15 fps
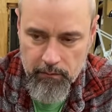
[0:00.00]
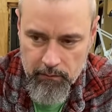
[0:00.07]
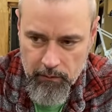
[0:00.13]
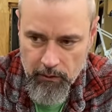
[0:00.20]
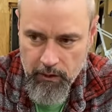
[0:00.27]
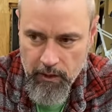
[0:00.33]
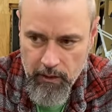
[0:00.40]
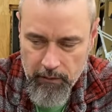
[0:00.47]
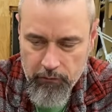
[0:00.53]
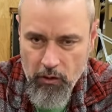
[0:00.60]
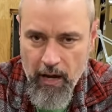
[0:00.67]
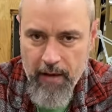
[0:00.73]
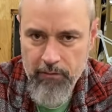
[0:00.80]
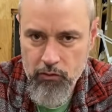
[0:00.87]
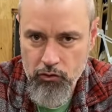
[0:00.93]
again, if you're
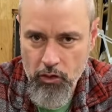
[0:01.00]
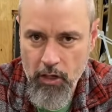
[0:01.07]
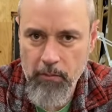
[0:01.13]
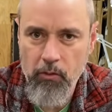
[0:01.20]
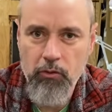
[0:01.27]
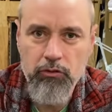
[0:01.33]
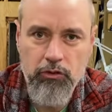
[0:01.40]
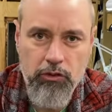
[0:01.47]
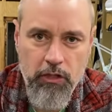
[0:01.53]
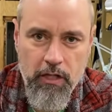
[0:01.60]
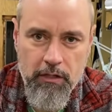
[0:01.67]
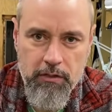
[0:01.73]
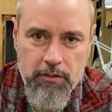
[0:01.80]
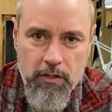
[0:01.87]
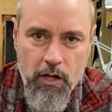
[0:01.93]
having trouble, just
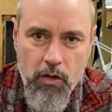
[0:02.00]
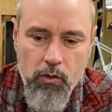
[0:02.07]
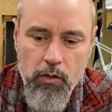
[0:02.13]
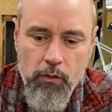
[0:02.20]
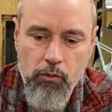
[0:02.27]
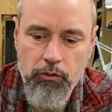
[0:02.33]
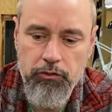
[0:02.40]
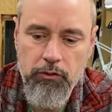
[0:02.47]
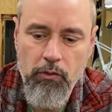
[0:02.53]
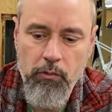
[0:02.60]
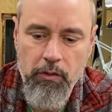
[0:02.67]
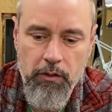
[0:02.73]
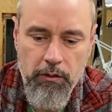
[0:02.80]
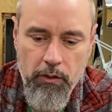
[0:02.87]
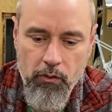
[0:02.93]
let us know and we'll see what
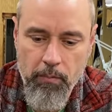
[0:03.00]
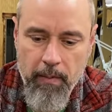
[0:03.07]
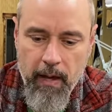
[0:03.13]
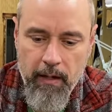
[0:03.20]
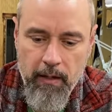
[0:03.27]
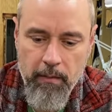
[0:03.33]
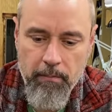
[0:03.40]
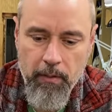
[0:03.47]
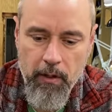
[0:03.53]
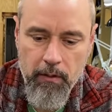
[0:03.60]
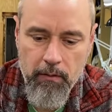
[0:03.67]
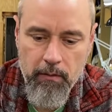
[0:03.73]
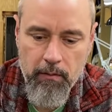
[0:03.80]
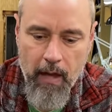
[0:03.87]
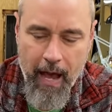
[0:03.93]
we can do about it. But
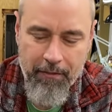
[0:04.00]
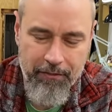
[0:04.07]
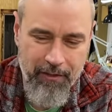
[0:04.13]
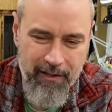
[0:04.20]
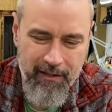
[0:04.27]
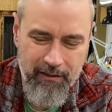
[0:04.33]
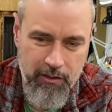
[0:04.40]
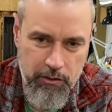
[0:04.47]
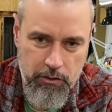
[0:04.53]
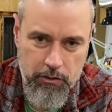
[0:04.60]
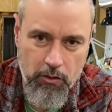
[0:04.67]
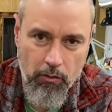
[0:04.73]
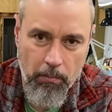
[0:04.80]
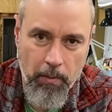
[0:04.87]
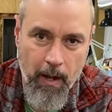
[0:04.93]
I think this is
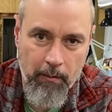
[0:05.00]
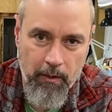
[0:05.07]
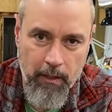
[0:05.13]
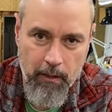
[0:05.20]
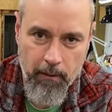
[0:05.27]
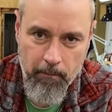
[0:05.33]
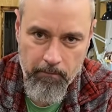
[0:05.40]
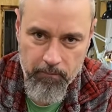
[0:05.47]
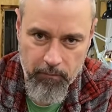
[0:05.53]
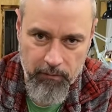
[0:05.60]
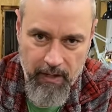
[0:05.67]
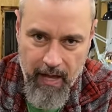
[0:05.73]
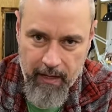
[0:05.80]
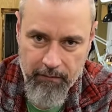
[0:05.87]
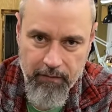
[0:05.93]
going to probably help
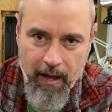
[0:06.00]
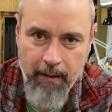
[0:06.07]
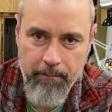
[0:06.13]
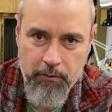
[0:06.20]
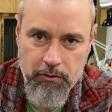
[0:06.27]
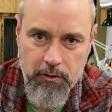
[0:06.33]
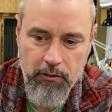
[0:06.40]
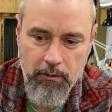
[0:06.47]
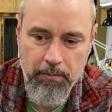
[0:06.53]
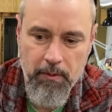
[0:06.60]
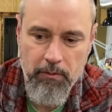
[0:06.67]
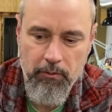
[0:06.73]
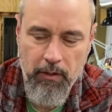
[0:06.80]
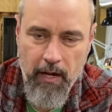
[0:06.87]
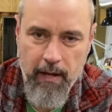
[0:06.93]
95% of the
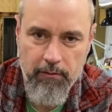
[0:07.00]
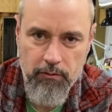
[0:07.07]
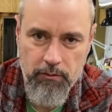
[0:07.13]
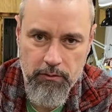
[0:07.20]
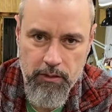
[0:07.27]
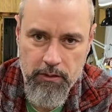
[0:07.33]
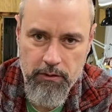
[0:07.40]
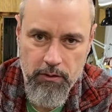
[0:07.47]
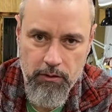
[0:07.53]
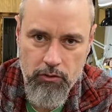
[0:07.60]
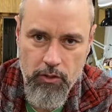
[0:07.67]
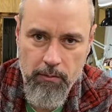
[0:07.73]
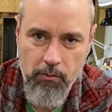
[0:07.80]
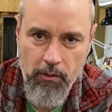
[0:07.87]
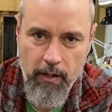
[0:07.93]
people that are having detent
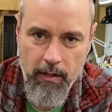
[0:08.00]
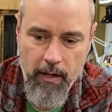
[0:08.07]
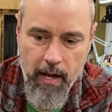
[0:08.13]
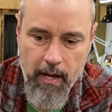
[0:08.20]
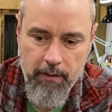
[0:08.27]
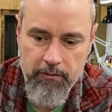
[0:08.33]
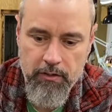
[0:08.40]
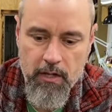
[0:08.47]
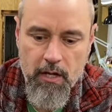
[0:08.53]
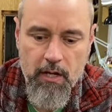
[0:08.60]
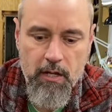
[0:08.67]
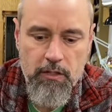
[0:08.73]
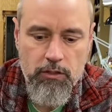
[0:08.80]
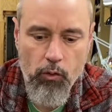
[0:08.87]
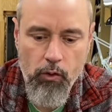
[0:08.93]
trouble with our knives.
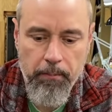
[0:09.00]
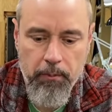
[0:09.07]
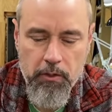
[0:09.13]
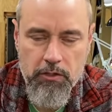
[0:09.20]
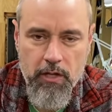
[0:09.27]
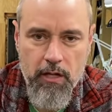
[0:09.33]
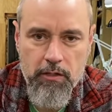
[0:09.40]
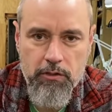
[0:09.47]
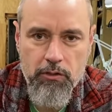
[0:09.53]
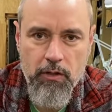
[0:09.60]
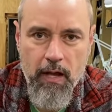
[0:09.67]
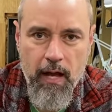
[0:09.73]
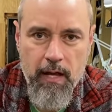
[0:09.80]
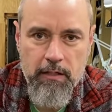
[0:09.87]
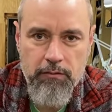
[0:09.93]
So we appreciate it, you
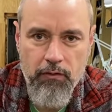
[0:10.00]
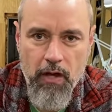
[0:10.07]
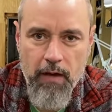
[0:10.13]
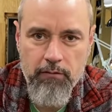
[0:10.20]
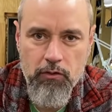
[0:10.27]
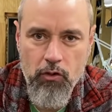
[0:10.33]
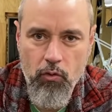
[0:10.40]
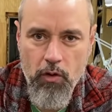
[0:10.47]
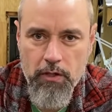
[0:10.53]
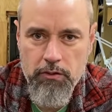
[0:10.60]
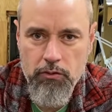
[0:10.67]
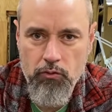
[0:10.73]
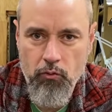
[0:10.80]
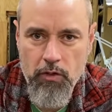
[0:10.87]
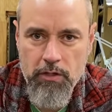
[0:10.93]
guys. If you have any
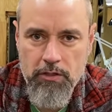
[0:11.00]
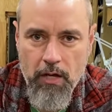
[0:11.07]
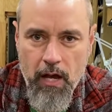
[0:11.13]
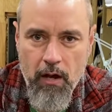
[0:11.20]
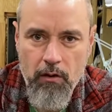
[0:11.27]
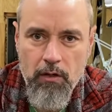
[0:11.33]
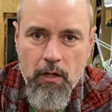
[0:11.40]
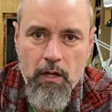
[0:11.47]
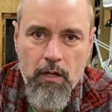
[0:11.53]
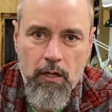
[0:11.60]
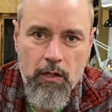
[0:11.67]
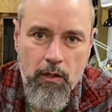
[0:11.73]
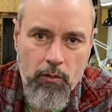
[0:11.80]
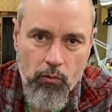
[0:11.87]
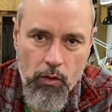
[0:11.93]
questions, reach out,
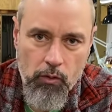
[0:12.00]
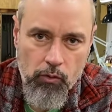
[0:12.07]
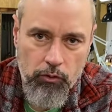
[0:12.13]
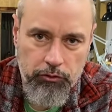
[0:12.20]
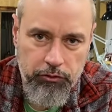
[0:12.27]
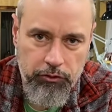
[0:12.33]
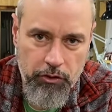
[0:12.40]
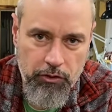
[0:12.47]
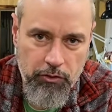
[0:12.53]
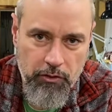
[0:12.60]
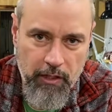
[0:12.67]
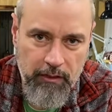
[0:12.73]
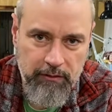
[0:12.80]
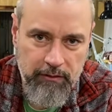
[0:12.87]
and we will see you next